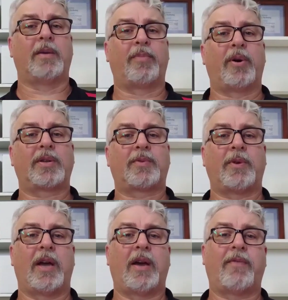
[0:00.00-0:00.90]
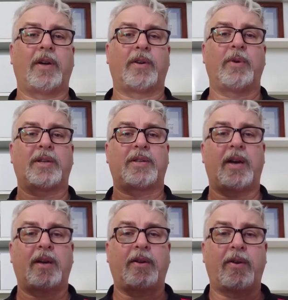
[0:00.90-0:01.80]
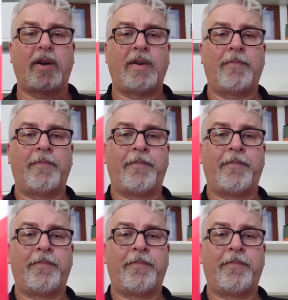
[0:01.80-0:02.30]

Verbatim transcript: In the box we have a quick start guide